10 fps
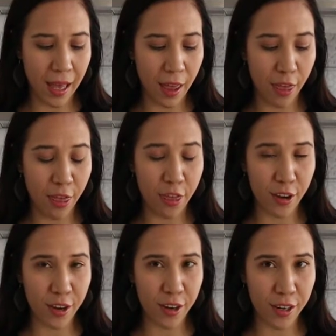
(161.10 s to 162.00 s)
a
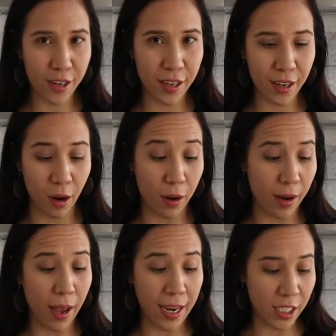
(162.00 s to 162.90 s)
third,
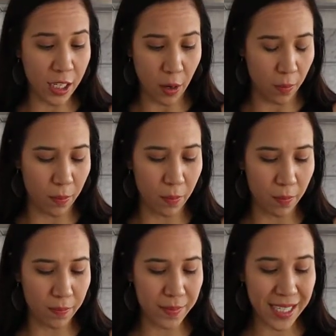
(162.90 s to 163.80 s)
or actually no,
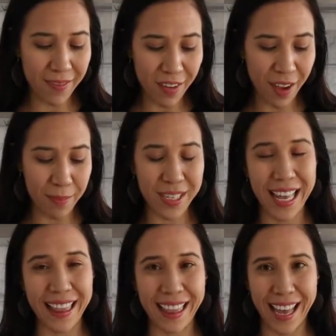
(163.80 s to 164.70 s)
seventy-five
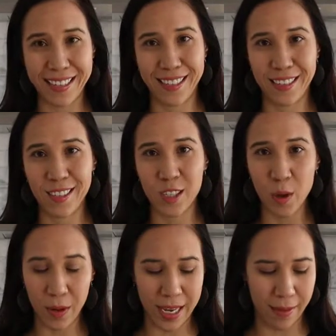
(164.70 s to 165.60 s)
percent less
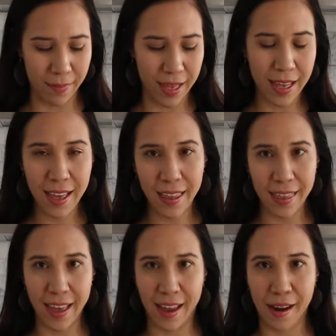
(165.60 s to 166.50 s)
sodium
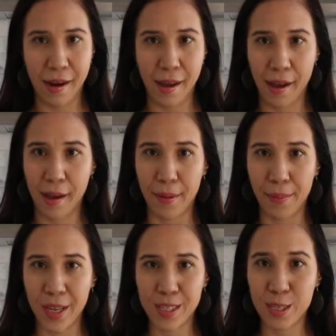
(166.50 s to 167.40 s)
than
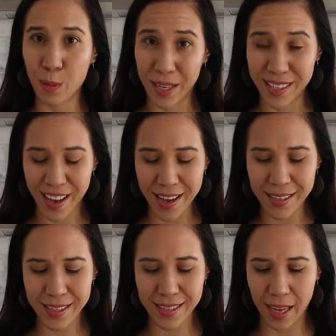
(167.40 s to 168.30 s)
um, soy
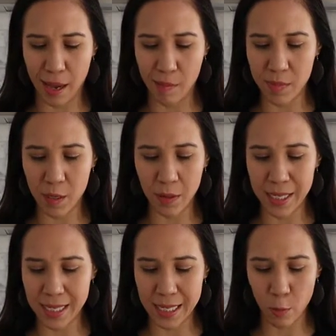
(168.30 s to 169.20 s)
sauce. Um, so
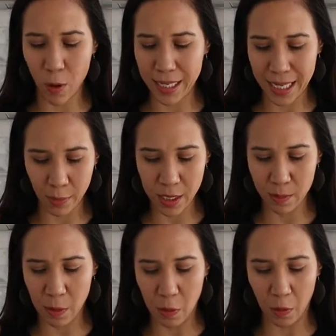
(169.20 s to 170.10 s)
this is one
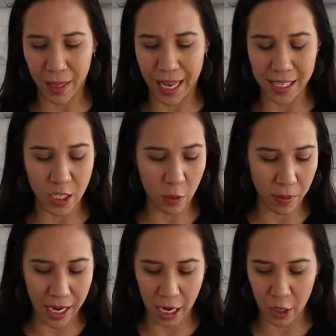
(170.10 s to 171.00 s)
tablespoon, only has
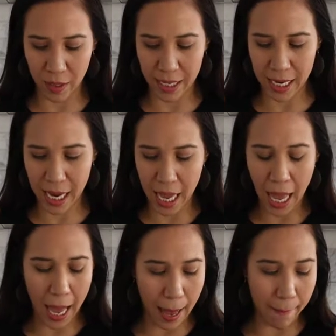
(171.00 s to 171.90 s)
three hundred
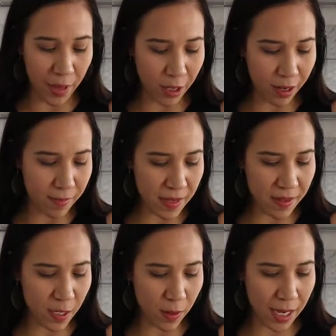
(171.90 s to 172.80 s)
um, milligrams
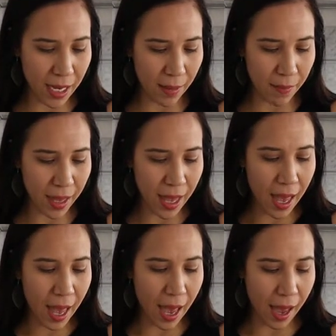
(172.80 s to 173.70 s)
of sodium.
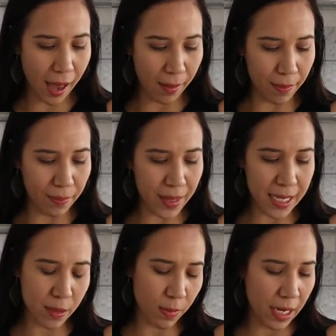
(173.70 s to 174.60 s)
Um,
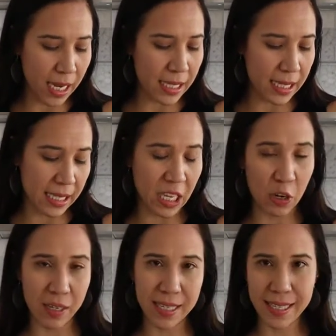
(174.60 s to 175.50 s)
this one has six
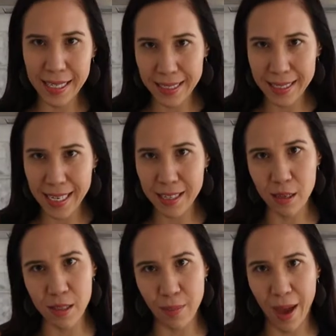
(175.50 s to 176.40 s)
hundred sixty,
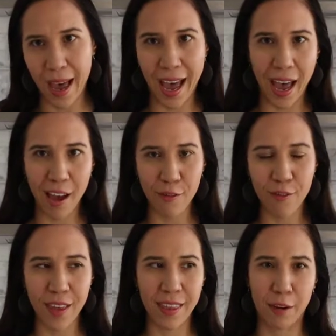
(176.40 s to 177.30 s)
so it's about
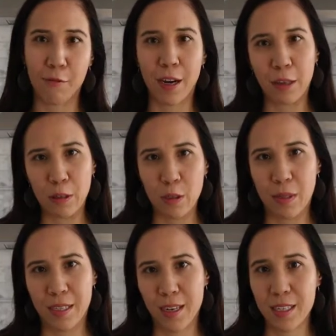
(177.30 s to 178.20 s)
half, and then regular
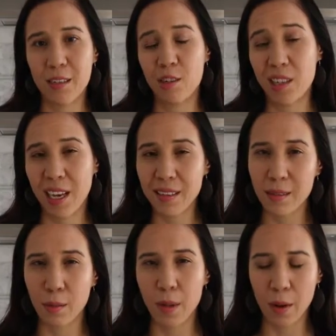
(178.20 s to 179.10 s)
soy sauce usually
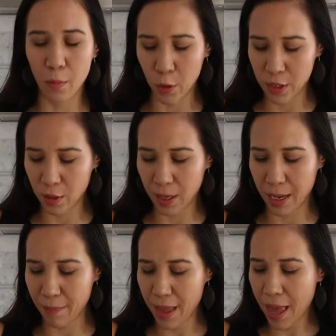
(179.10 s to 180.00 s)
has a little bit of more sodium.